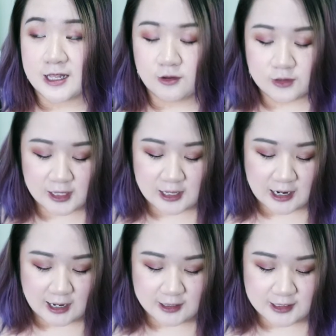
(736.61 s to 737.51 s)
I looked at the
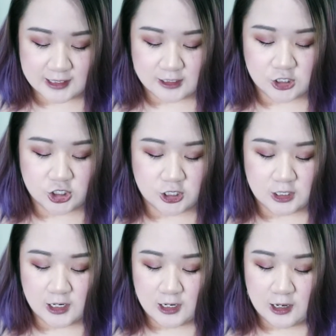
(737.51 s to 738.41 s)
color
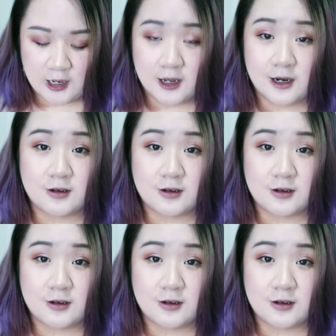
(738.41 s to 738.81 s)
section and